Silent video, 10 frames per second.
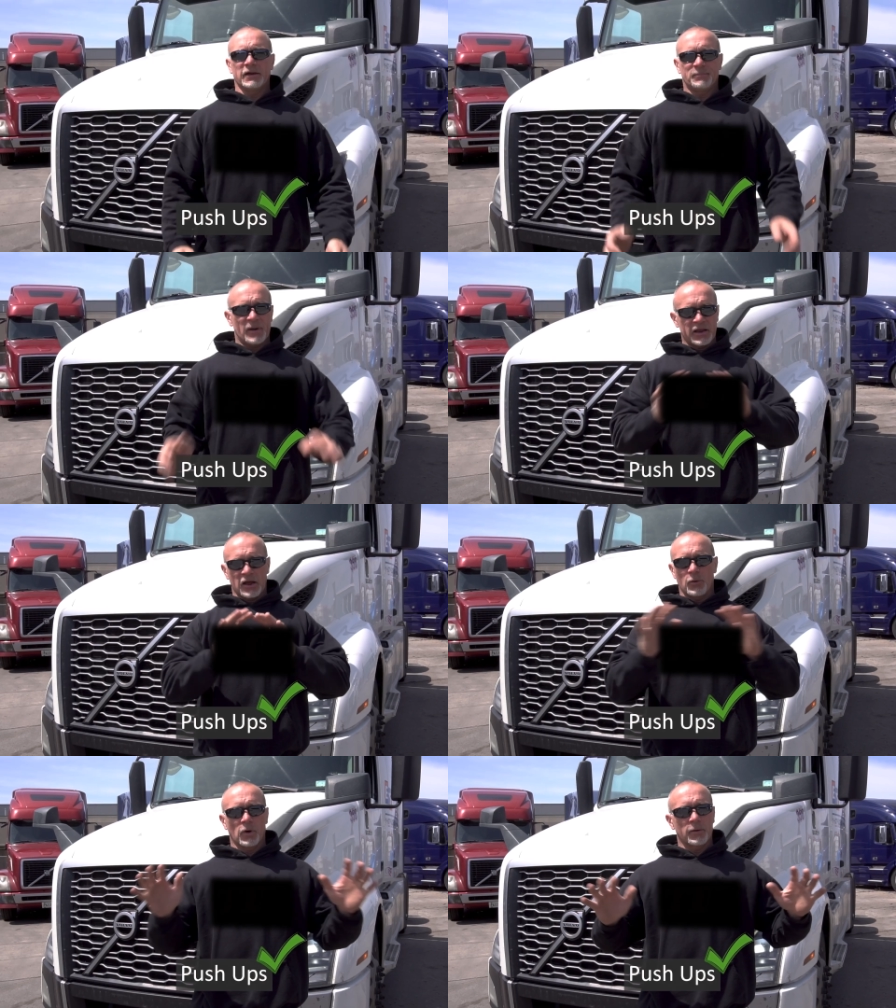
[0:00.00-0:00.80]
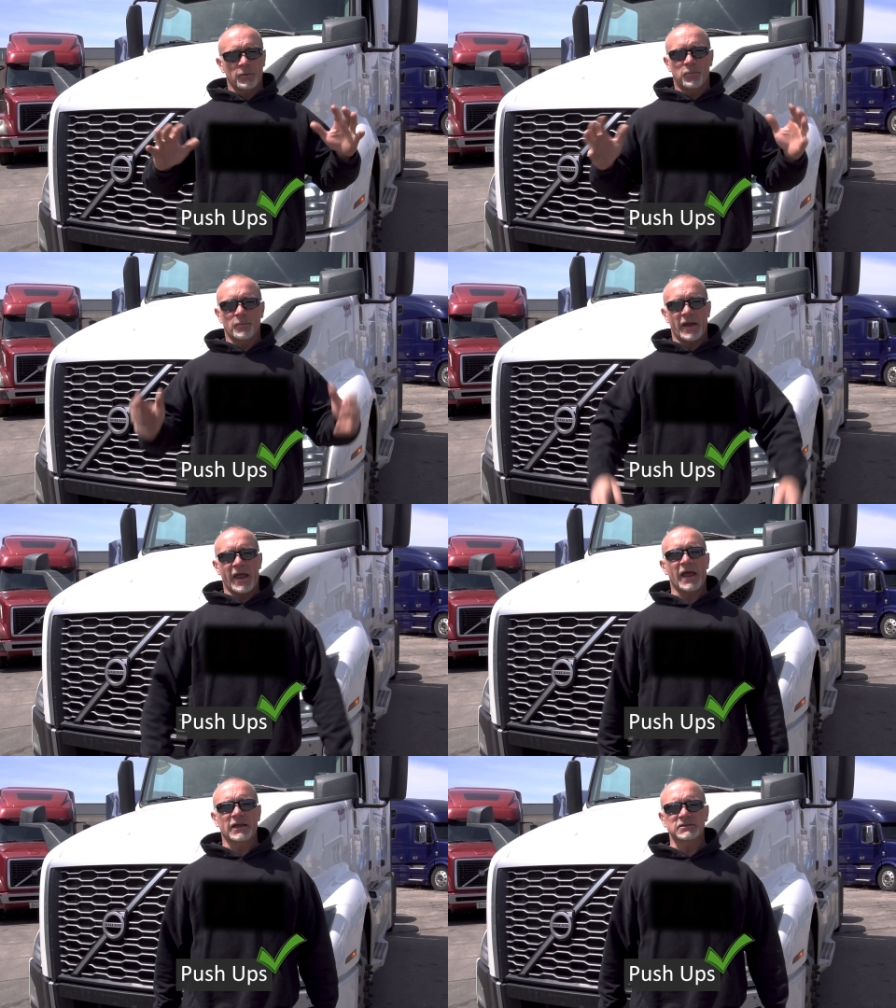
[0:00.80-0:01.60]
Depending on where I'm gonna put my
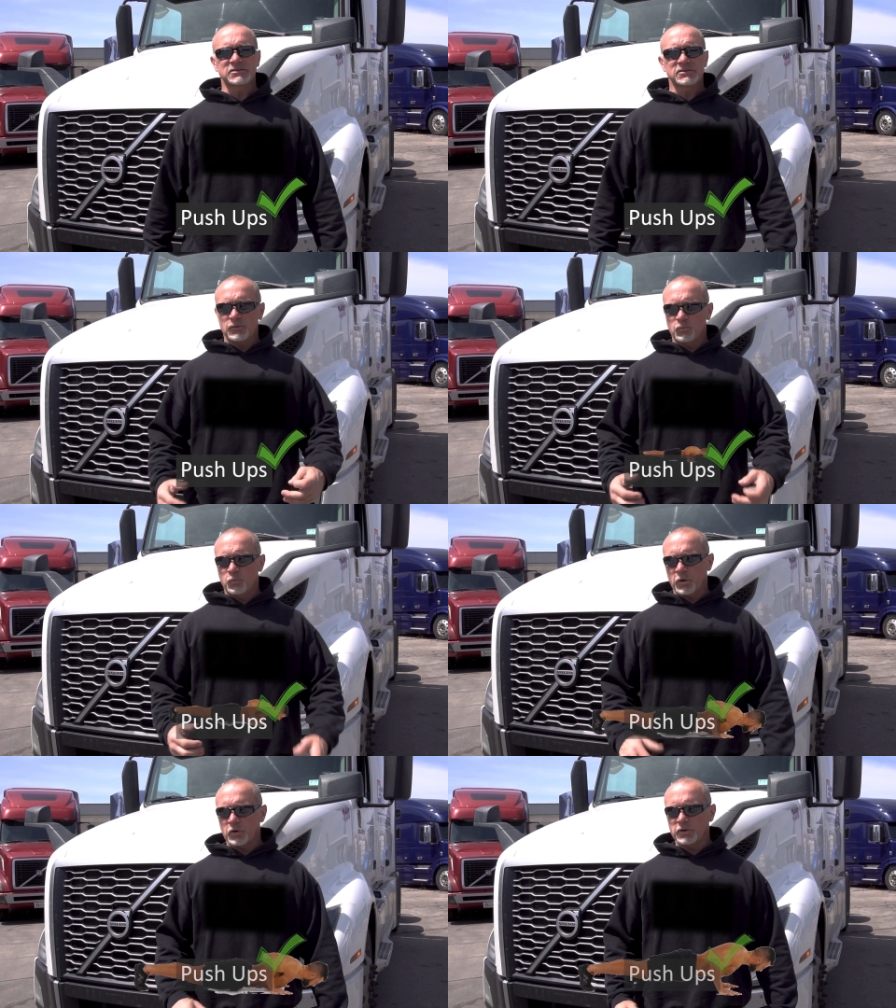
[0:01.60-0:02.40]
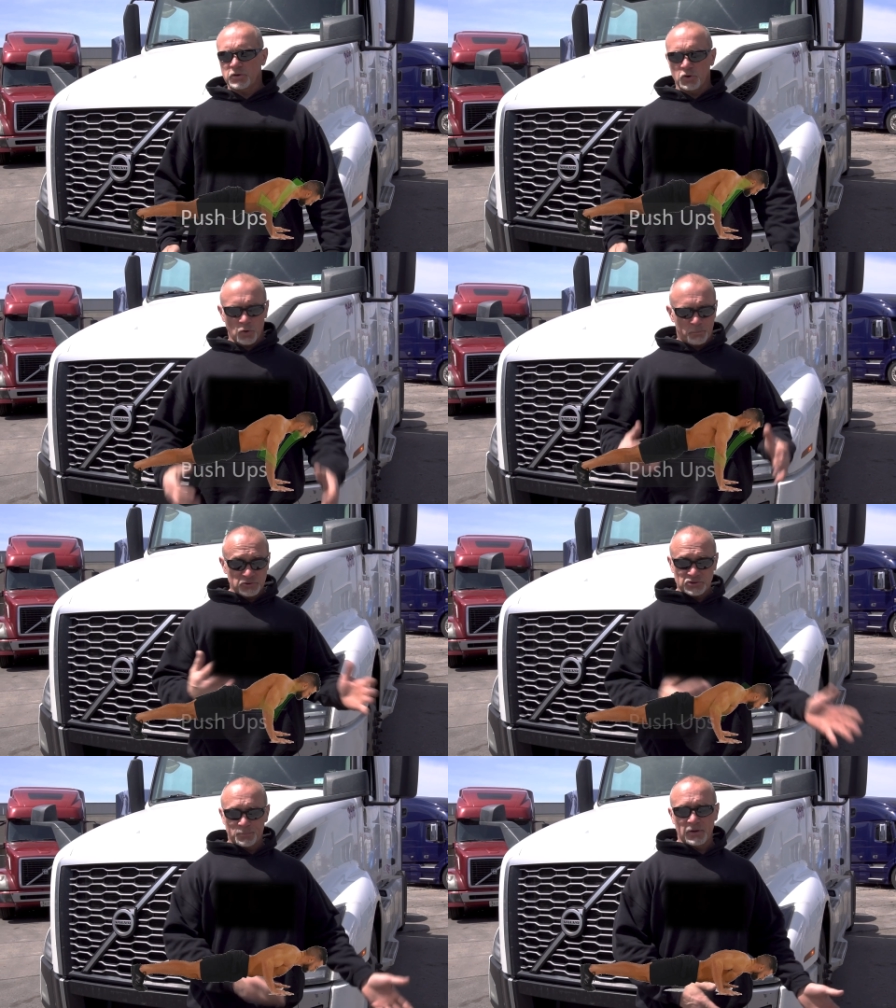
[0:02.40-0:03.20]
hands, we're going to do a
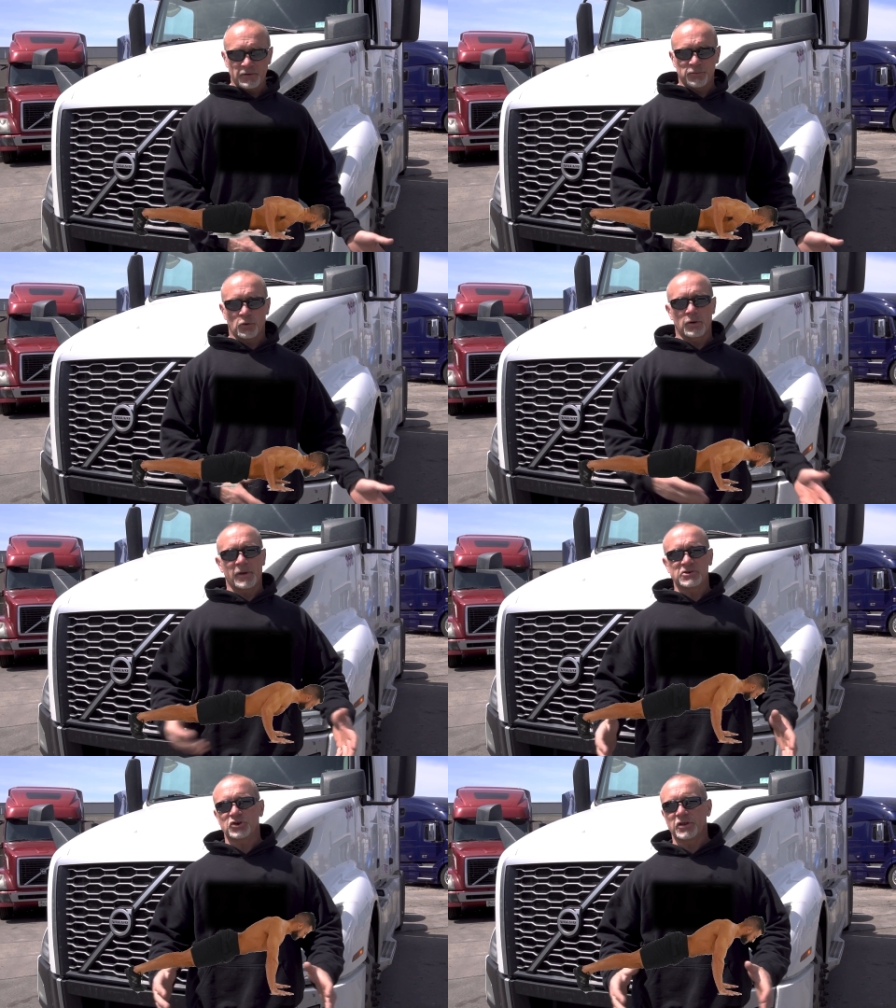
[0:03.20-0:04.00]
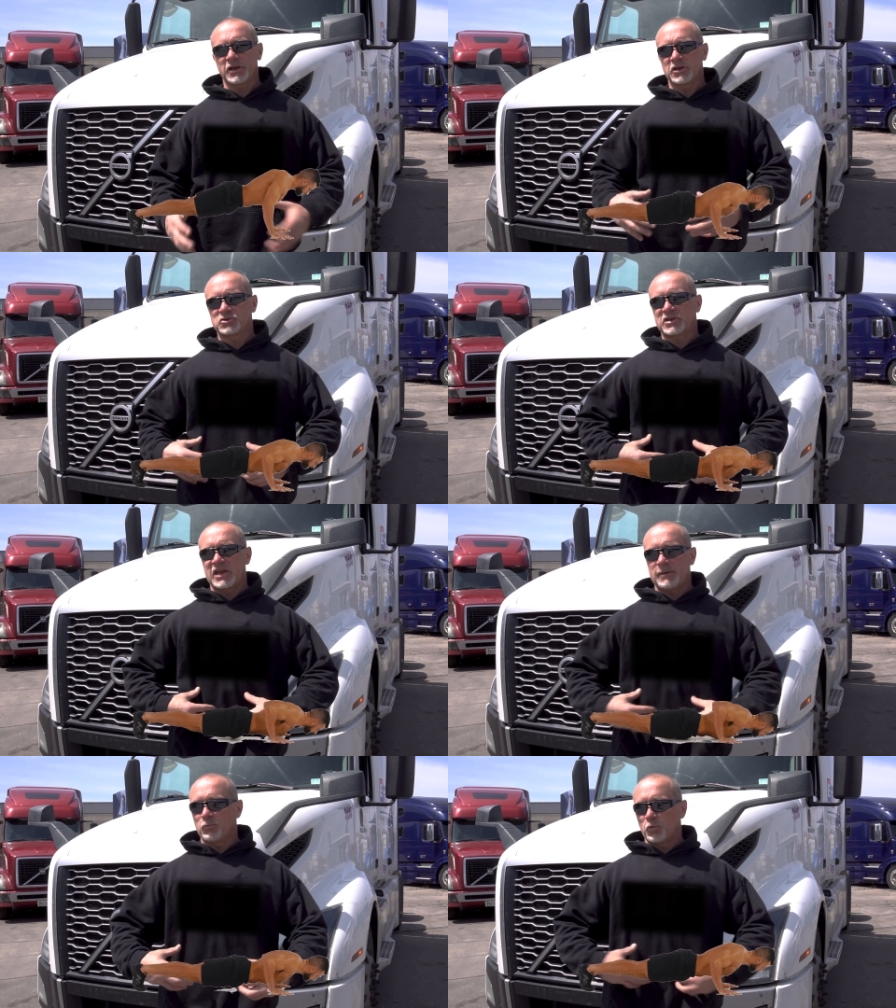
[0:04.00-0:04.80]
push-up on the floor. Make sure that you
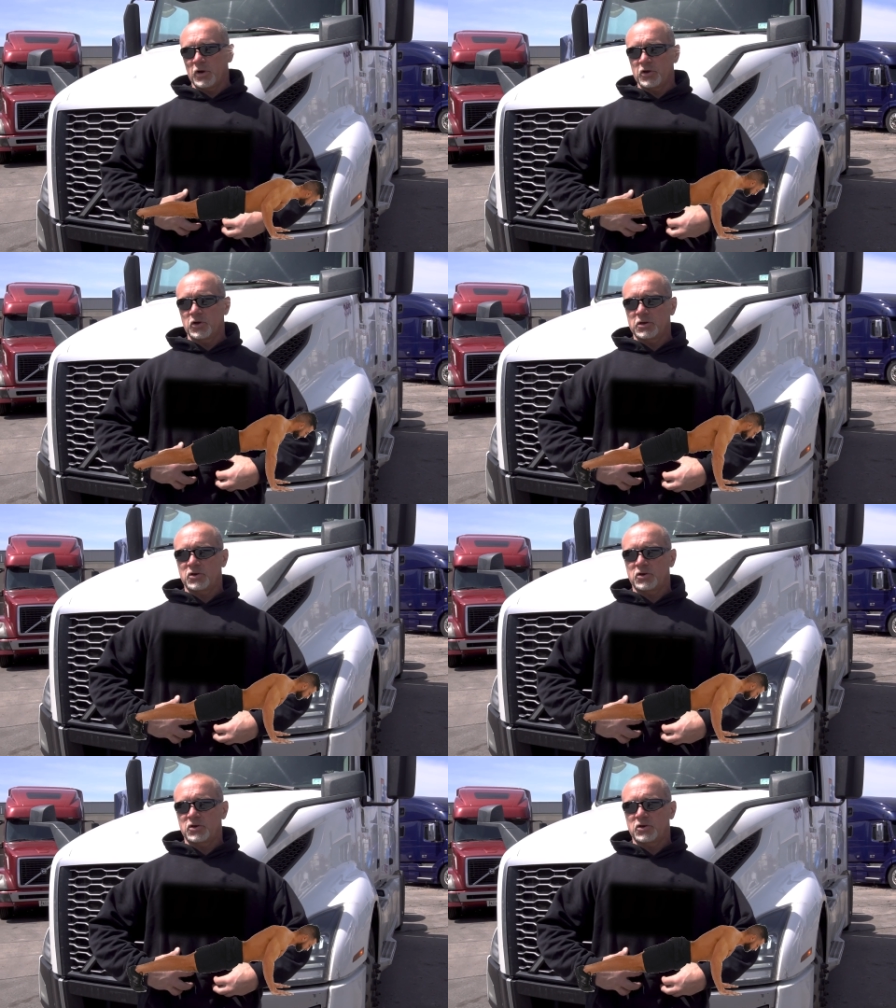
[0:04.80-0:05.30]
keep really good